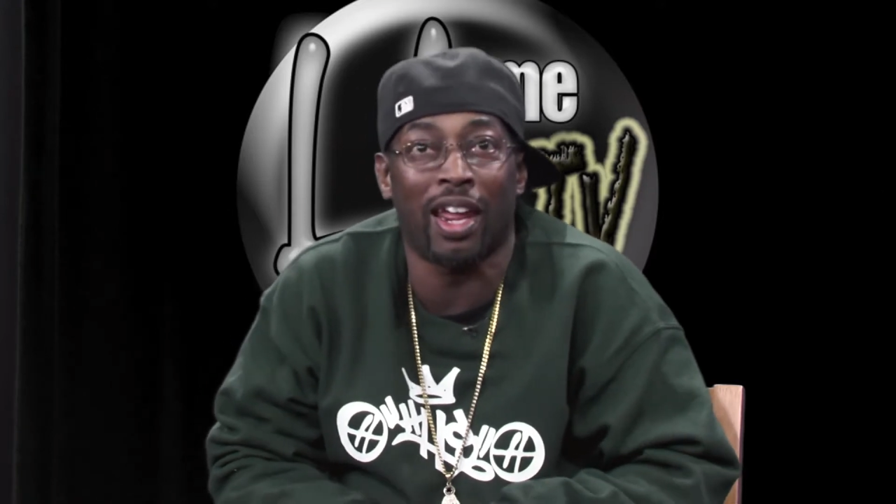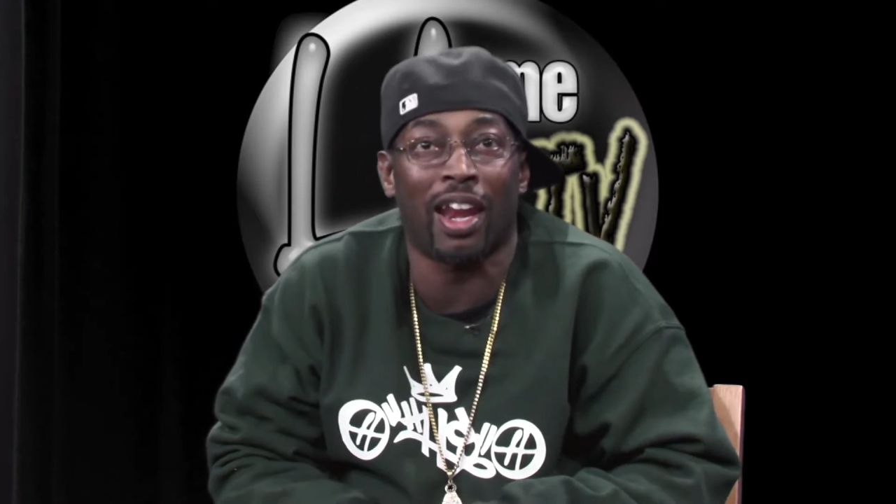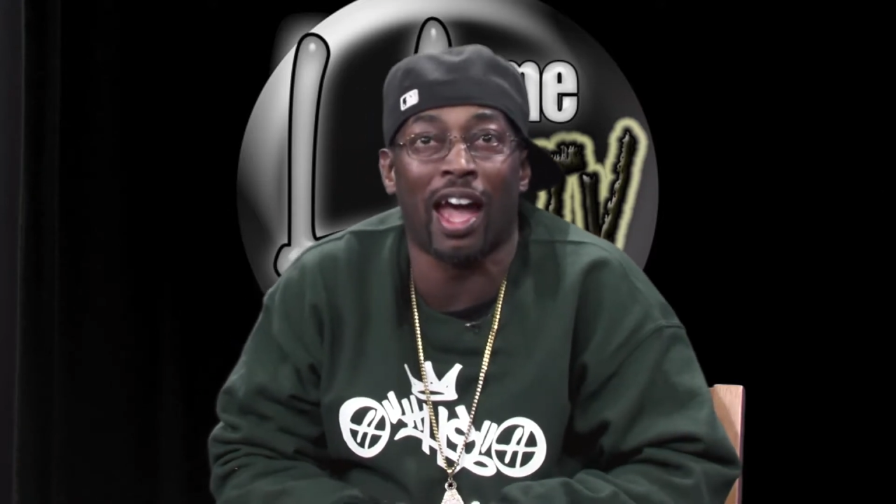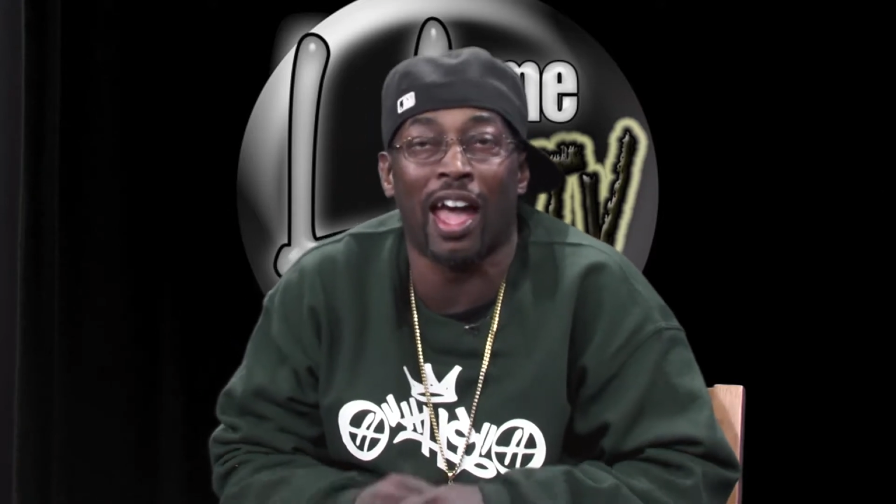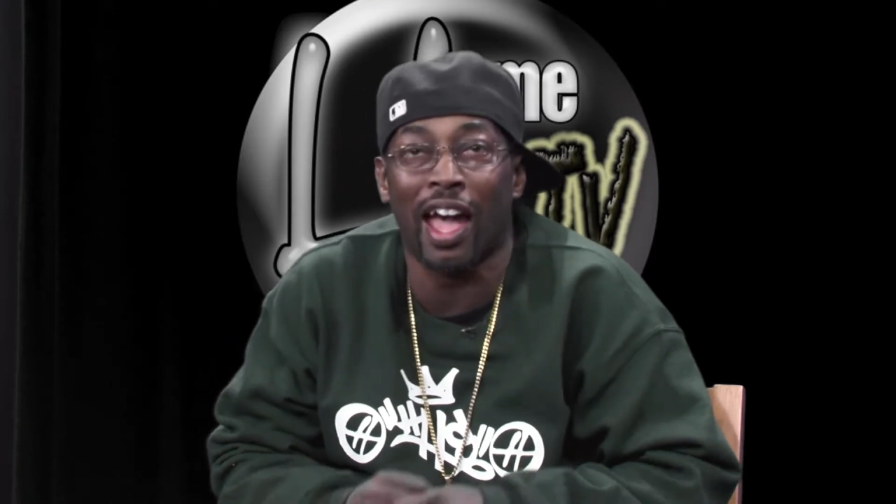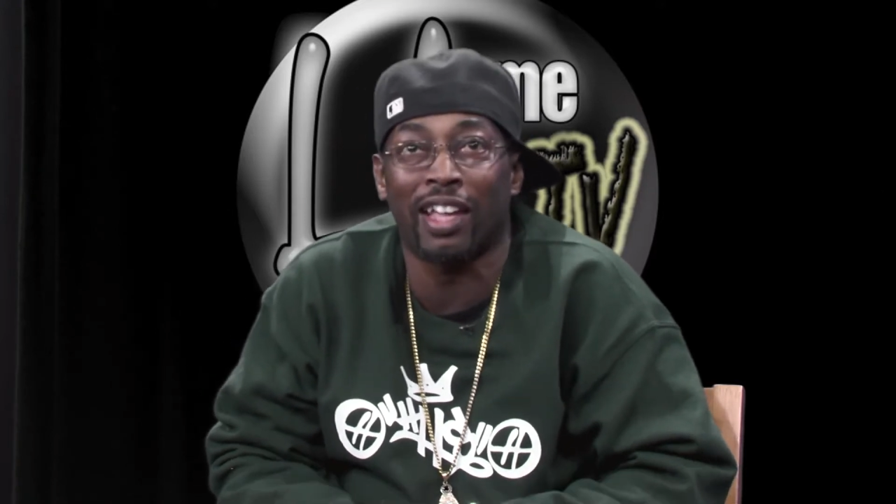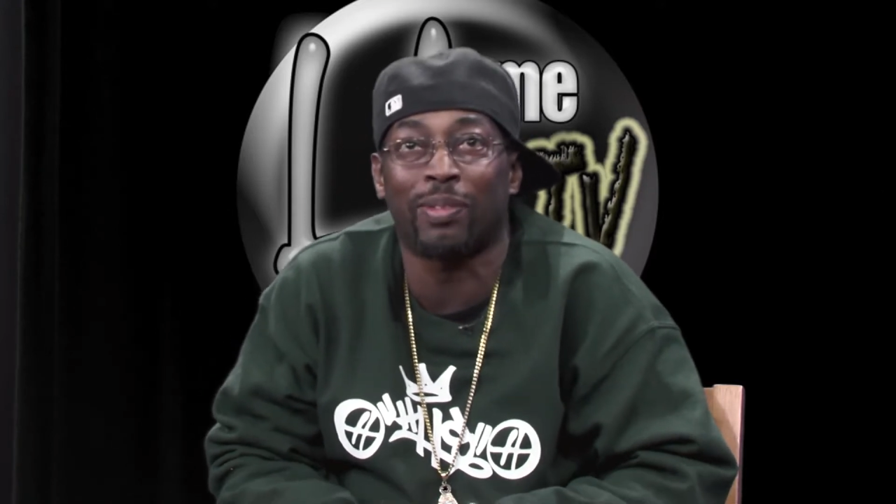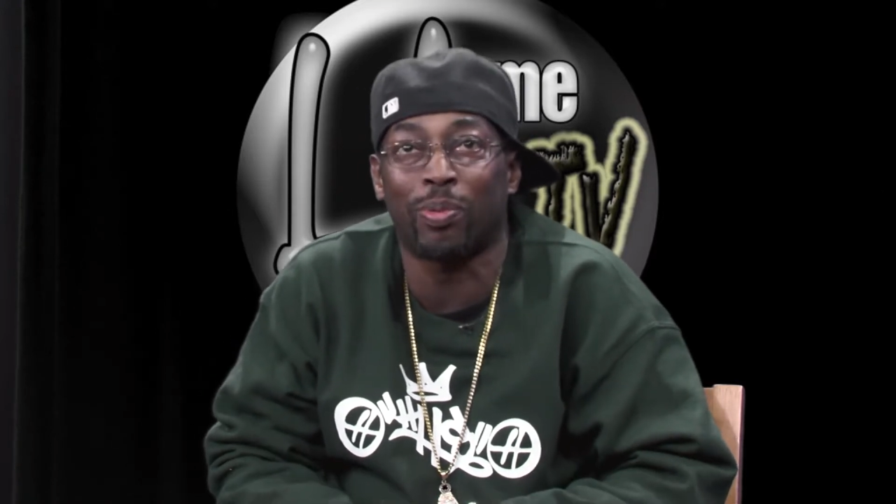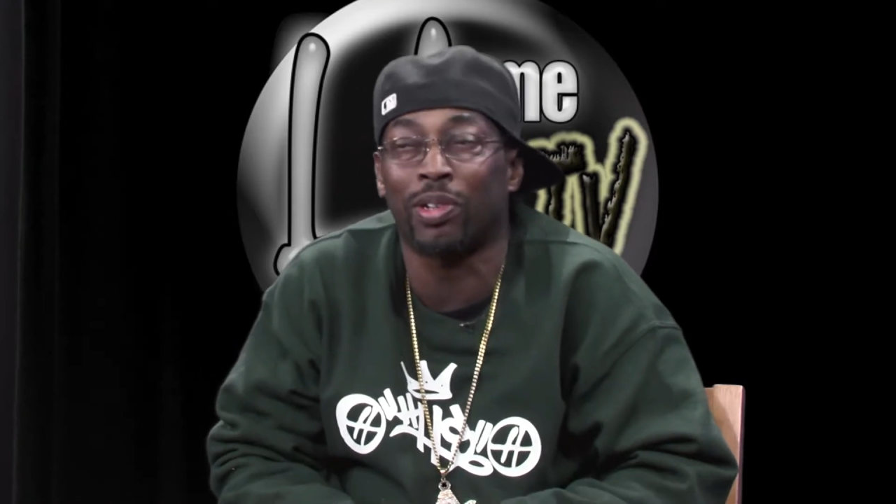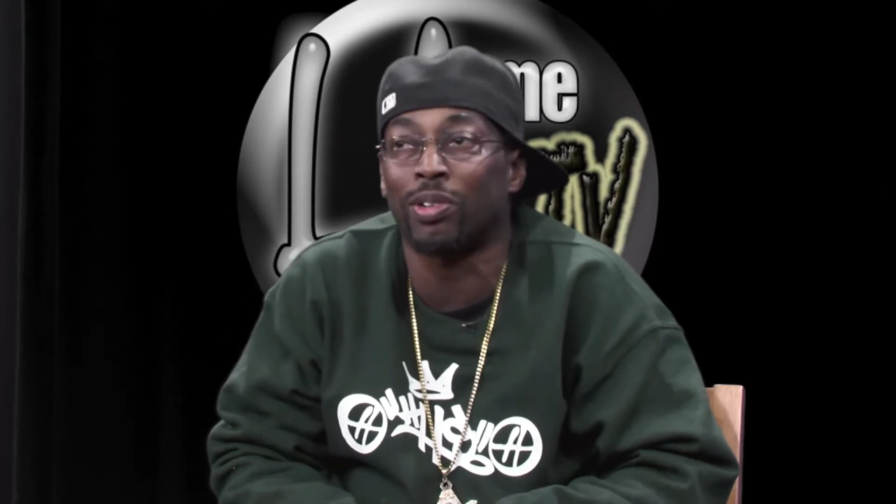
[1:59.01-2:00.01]
And I had to
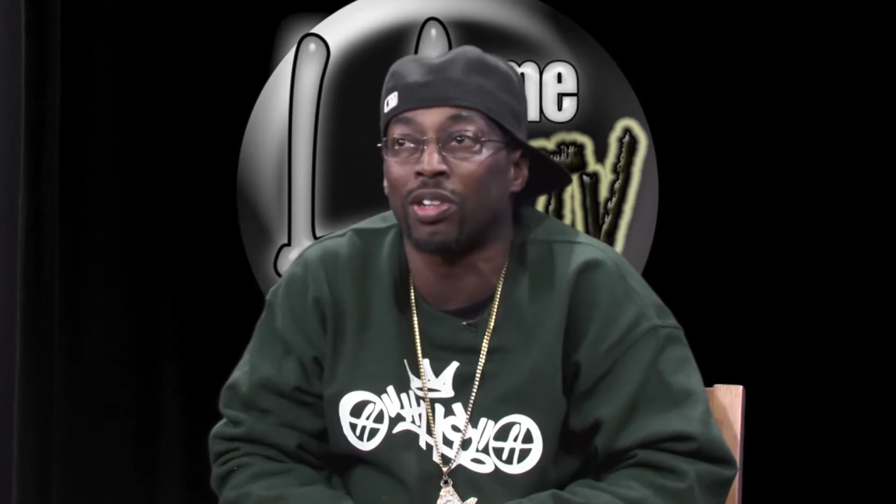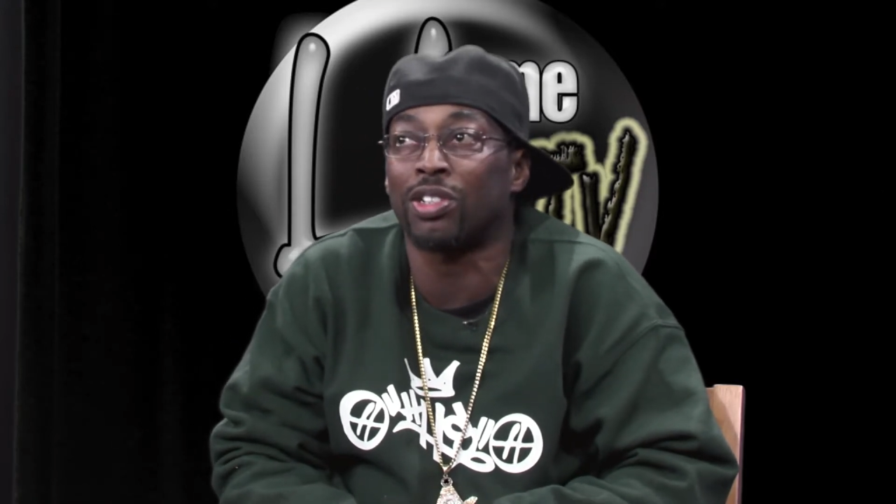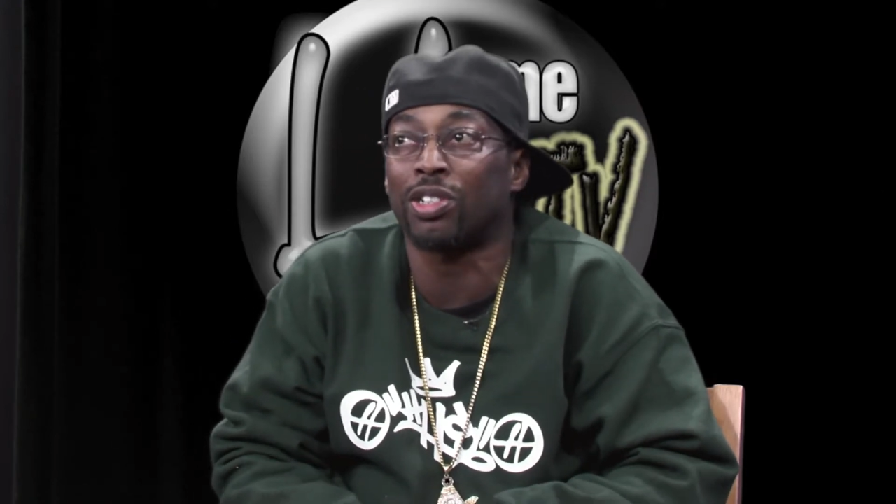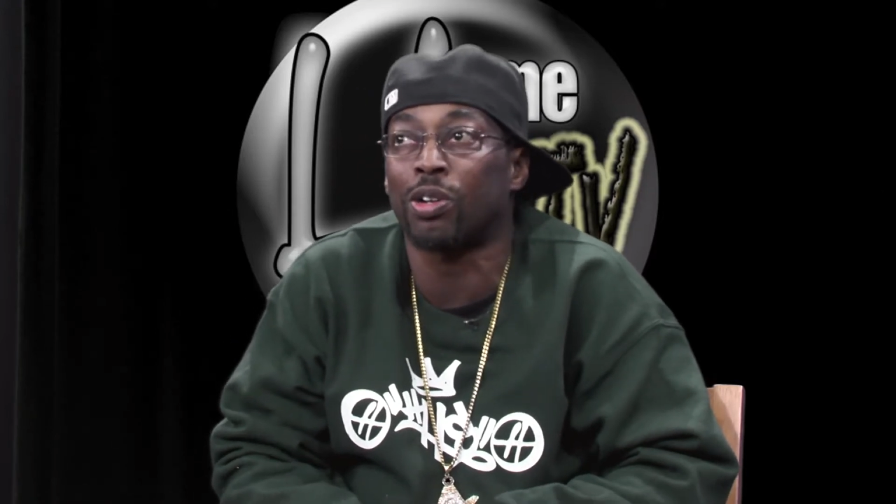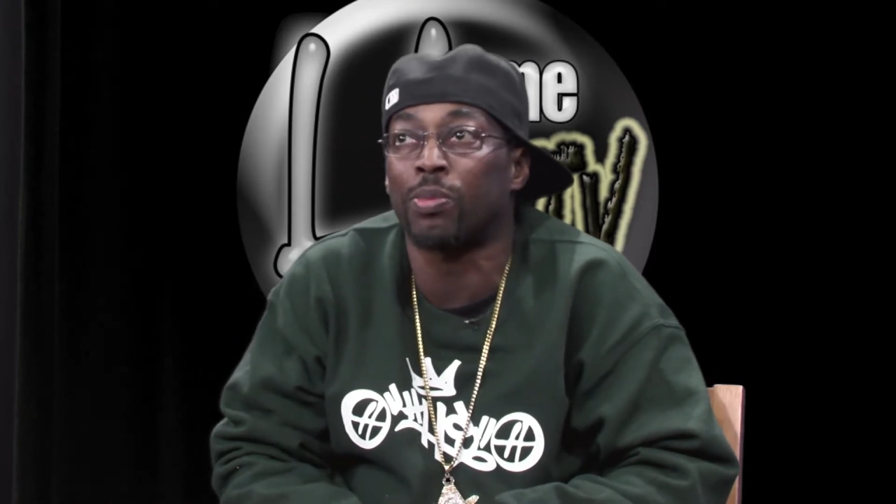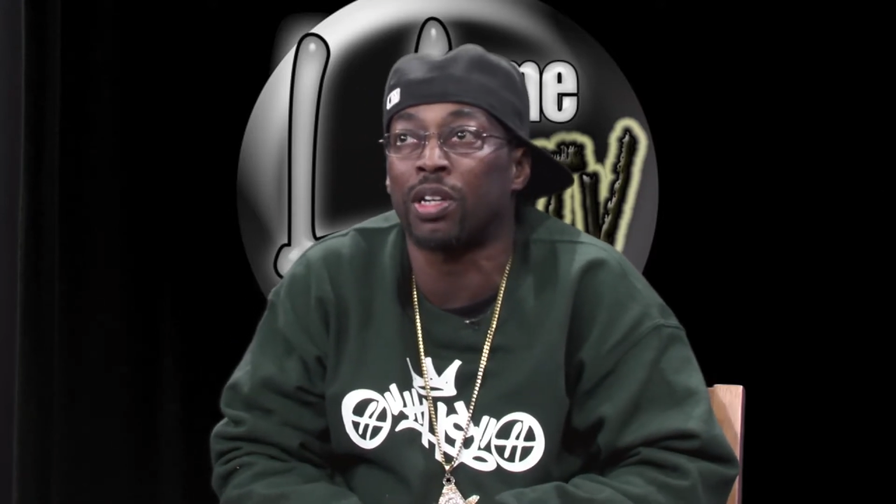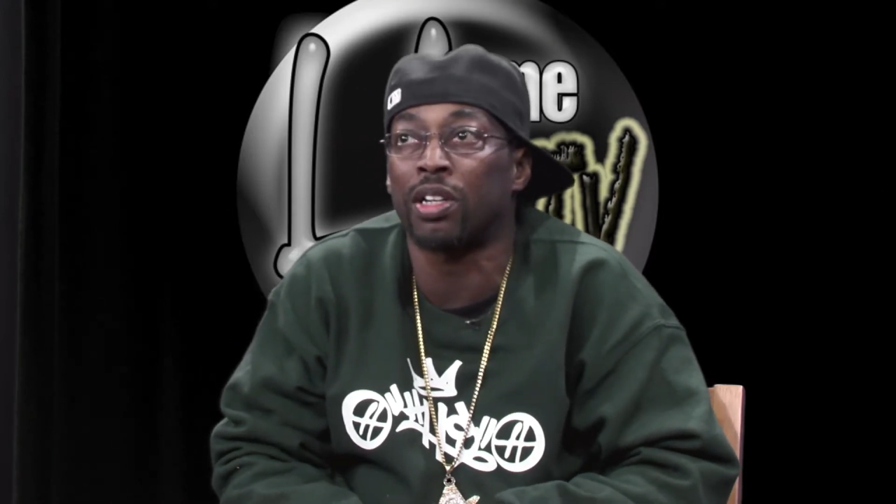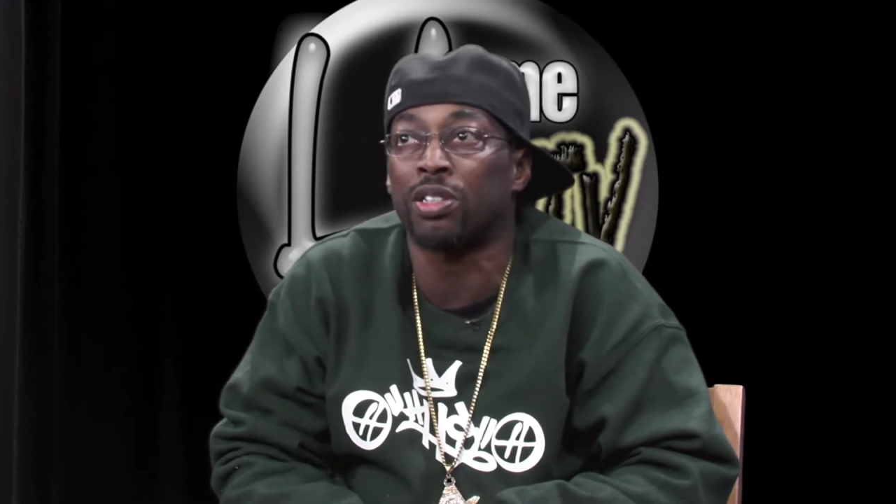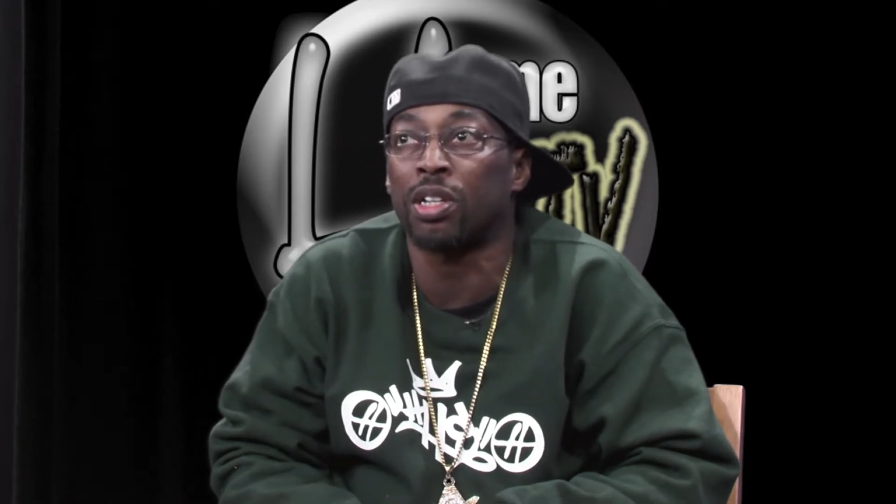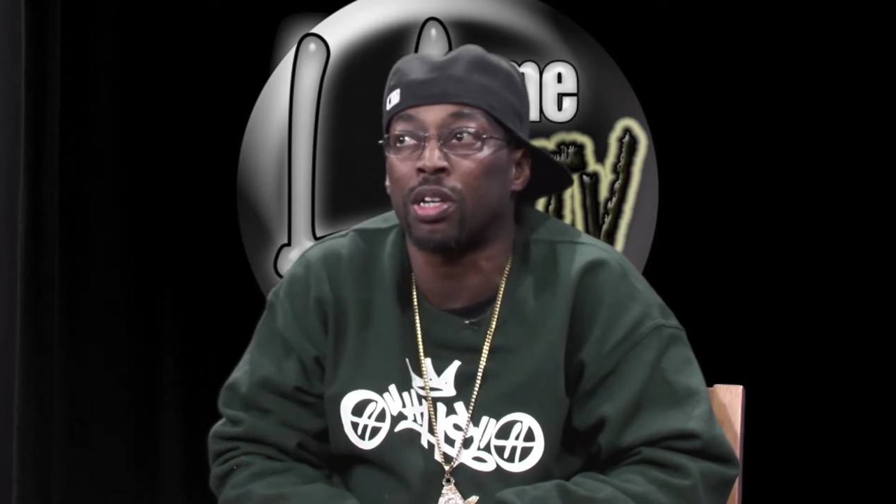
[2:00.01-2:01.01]
bring you on the show because